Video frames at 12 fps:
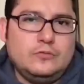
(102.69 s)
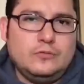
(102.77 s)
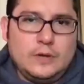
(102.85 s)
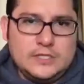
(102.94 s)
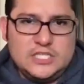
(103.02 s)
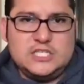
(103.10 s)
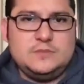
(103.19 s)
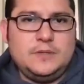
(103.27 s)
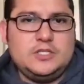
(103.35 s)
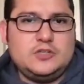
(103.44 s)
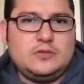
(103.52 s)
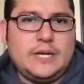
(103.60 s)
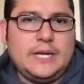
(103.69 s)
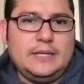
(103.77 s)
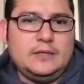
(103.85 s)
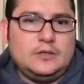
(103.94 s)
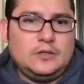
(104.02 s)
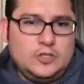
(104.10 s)
once he's been
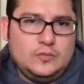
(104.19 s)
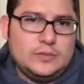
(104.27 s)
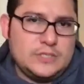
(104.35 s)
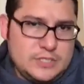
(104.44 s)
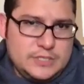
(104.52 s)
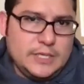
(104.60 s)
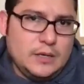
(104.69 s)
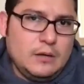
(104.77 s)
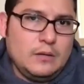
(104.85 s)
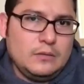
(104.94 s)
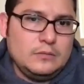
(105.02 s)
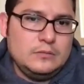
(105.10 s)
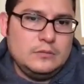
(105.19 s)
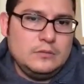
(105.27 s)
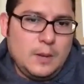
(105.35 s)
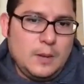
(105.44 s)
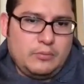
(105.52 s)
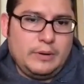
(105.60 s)
trained to instill
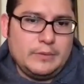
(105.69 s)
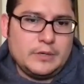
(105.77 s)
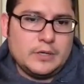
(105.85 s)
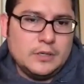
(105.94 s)
a perimeter.